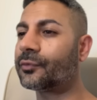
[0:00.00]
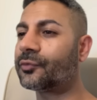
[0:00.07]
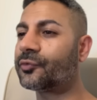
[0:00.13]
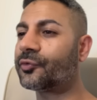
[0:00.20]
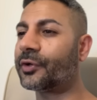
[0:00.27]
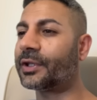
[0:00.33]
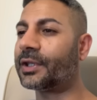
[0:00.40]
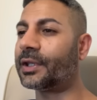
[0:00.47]

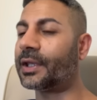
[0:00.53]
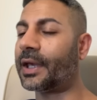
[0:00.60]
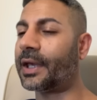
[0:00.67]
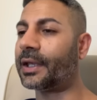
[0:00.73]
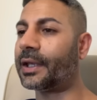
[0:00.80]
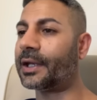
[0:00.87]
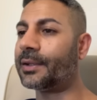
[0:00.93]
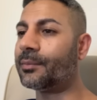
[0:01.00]
tricky
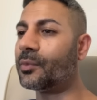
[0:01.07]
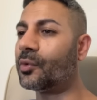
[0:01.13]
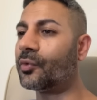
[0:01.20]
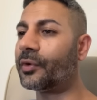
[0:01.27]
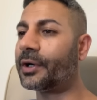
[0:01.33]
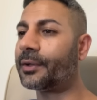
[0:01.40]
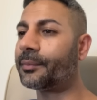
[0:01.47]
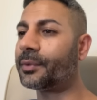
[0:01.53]
getting any more
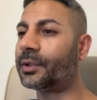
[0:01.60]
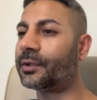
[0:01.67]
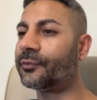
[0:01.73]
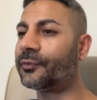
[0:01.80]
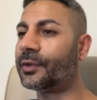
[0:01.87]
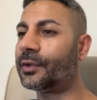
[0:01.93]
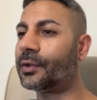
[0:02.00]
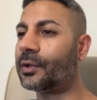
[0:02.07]
out, but you can
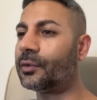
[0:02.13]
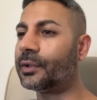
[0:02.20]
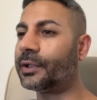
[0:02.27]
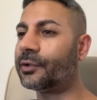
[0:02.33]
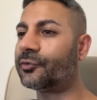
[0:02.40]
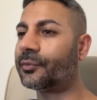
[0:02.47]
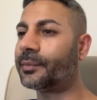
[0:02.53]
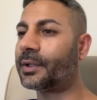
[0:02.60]
see the whole
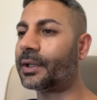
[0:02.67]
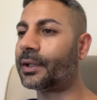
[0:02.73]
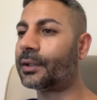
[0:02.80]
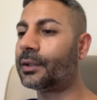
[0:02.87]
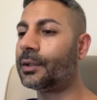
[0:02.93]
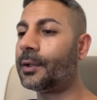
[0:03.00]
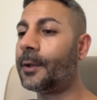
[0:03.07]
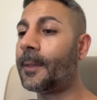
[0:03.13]
eardrum there.
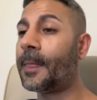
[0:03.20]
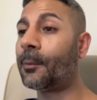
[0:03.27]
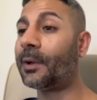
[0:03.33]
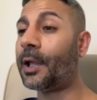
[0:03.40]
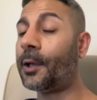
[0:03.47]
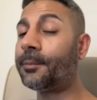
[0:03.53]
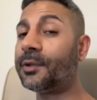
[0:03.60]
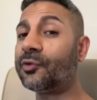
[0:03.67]
Well, I
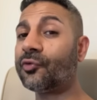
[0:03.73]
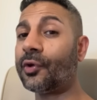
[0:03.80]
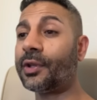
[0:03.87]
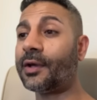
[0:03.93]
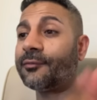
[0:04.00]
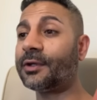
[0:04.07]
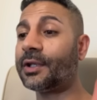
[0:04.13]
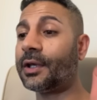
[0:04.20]
hope you enjoyed that
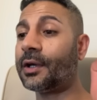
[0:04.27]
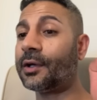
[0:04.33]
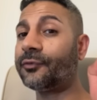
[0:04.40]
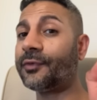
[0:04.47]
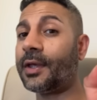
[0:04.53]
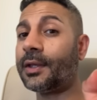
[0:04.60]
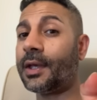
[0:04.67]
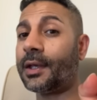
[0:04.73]
video, guys.
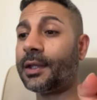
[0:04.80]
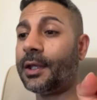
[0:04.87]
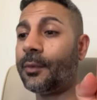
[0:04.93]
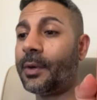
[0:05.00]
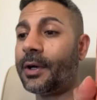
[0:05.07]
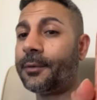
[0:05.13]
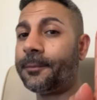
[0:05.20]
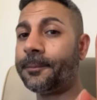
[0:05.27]
Take care, keep
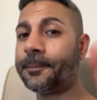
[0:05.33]
well.